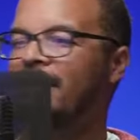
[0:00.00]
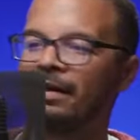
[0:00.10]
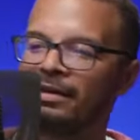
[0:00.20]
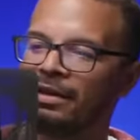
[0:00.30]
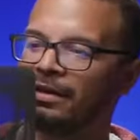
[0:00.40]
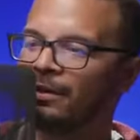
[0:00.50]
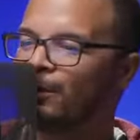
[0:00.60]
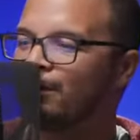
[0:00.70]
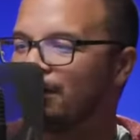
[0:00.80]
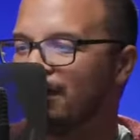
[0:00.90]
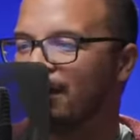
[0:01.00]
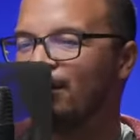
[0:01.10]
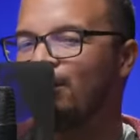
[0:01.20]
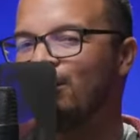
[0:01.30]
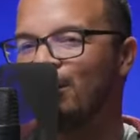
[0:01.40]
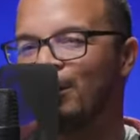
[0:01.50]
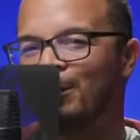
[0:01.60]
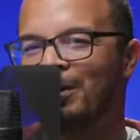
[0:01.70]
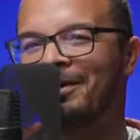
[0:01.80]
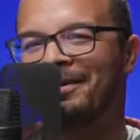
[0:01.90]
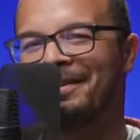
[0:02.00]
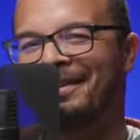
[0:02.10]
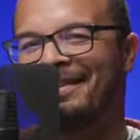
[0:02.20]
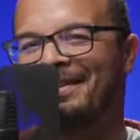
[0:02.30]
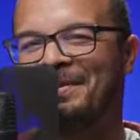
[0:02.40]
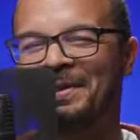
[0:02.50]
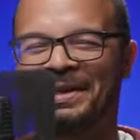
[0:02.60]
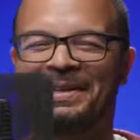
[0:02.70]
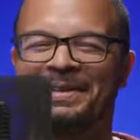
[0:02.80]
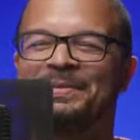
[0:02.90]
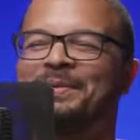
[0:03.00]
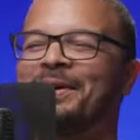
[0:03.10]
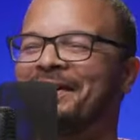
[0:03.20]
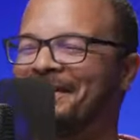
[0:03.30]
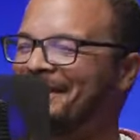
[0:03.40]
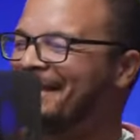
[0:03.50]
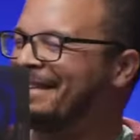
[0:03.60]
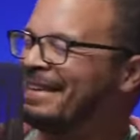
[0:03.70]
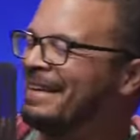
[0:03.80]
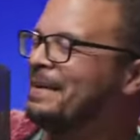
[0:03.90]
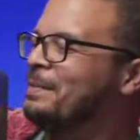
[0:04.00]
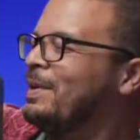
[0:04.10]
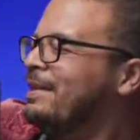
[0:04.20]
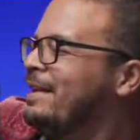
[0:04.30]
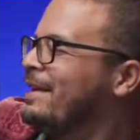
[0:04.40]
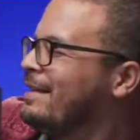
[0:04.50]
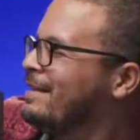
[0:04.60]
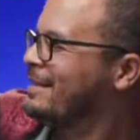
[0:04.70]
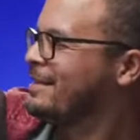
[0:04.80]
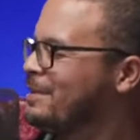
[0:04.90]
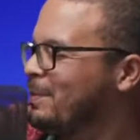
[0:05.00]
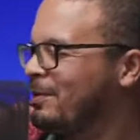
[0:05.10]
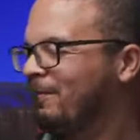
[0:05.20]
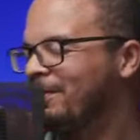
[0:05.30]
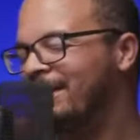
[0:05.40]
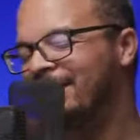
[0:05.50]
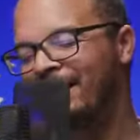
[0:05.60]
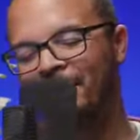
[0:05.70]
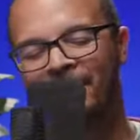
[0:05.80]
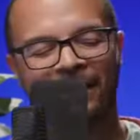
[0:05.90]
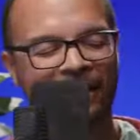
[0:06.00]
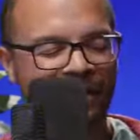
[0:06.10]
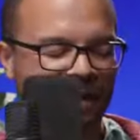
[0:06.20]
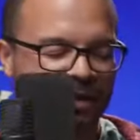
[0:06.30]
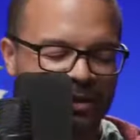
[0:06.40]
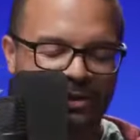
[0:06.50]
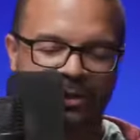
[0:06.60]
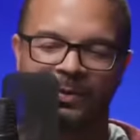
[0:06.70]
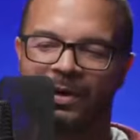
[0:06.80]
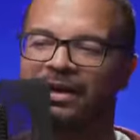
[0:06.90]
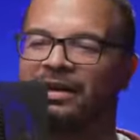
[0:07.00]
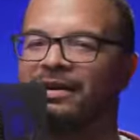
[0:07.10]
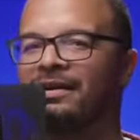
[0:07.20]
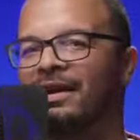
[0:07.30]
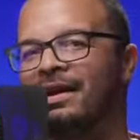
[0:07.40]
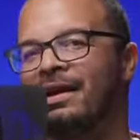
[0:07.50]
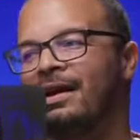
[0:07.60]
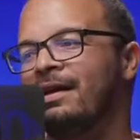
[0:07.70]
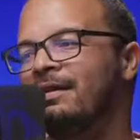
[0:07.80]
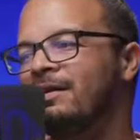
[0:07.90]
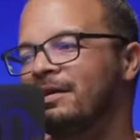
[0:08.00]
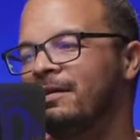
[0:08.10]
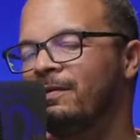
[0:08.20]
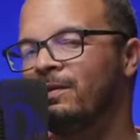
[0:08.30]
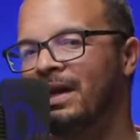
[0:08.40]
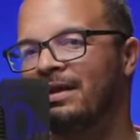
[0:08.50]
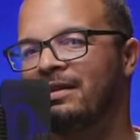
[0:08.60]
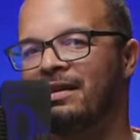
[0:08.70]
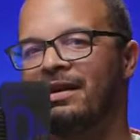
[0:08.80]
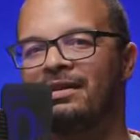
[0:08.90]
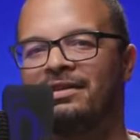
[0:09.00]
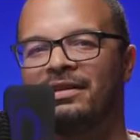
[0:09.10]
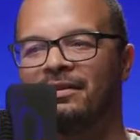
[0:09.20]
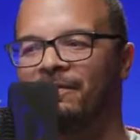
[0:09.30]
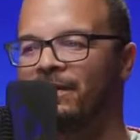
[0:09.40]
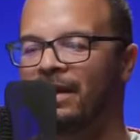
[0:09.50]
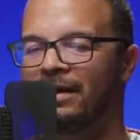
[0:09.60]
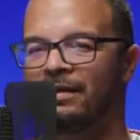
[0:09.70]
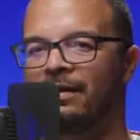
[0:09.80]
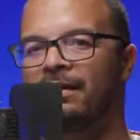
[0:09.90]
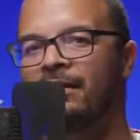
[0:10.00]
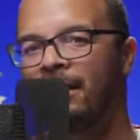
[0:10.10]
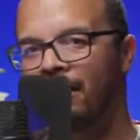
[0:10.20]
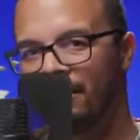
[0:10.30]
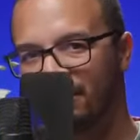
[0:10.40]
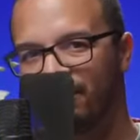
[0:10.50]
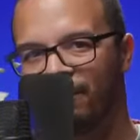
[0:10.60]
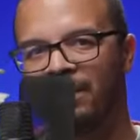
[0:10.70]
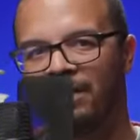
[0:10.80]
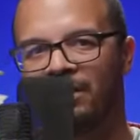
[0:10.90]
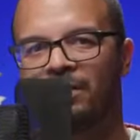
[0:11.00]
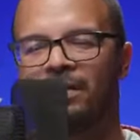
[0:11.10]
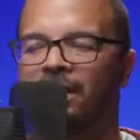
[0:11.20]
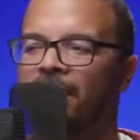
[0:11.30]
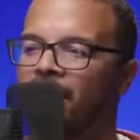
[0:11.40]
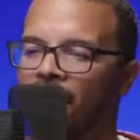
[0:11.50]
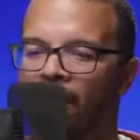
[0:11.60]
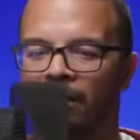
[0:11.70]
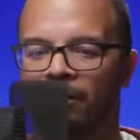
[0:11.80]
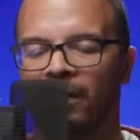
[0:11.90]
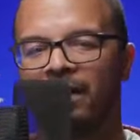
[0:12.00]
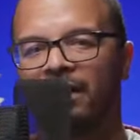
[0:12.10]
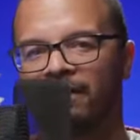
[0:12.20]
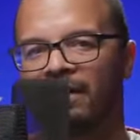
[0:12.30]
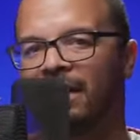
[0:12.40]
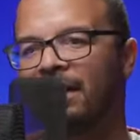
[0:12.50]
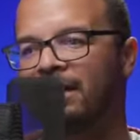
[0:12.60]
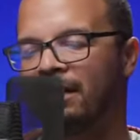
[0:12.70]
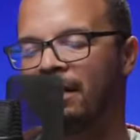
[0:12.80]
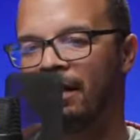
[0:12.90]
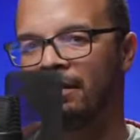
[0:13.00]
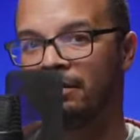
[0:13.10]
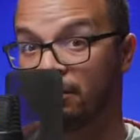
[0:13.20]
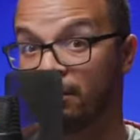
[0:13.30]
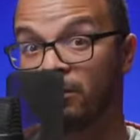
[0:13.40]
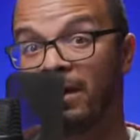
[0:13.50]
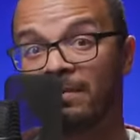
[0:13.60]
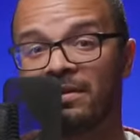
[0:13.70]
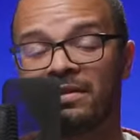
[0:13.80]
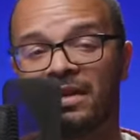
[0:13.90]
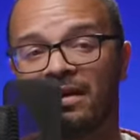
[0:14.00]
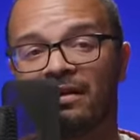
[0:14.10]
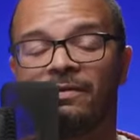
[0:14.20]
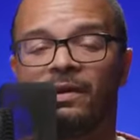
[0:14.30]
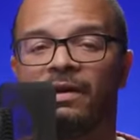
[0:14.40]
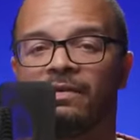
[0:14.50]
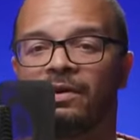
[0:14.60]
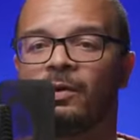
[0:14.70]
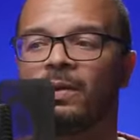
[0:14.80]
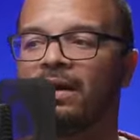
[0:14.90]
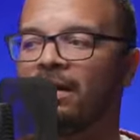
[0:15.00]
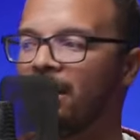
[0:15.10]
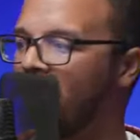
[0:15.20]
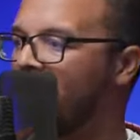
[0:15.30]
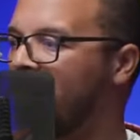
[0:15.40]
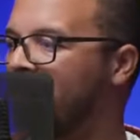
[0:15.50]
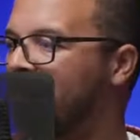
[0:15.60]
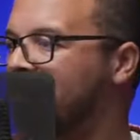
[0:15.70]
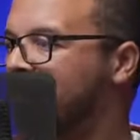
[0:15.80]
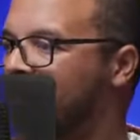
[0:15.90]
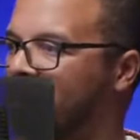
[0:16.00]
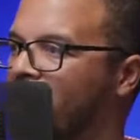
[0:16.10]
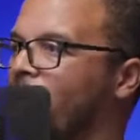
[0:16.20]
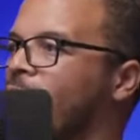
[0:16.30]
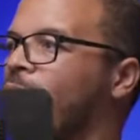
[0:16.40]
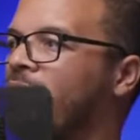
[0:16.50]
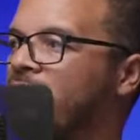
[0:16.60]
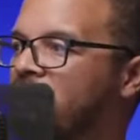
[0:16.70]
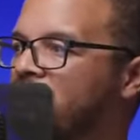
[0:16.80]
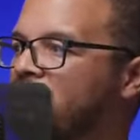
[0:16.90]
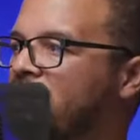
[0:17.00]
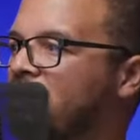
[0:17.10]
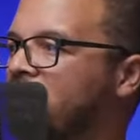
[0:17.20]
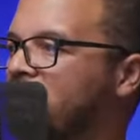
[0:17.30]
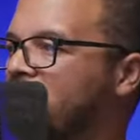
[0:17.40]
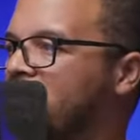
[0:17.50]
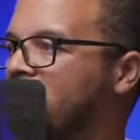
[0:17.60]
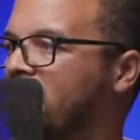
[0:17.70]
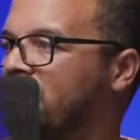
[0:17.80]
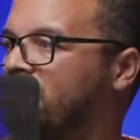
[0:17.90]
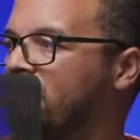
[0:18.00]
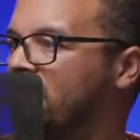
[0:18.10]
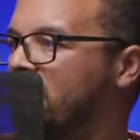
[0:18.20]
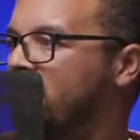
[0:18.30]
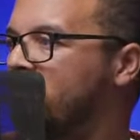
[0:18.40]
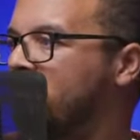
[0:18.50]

Lo, you heard wrong. You heard wrong. But yeah, this has been fun. I'm going to end the stream right here. Look, if you liked the content, if you liked this video, go ahead and give it a like. Subscribe to the channel if you haven't already. And look, we're going to see you guys in the next video.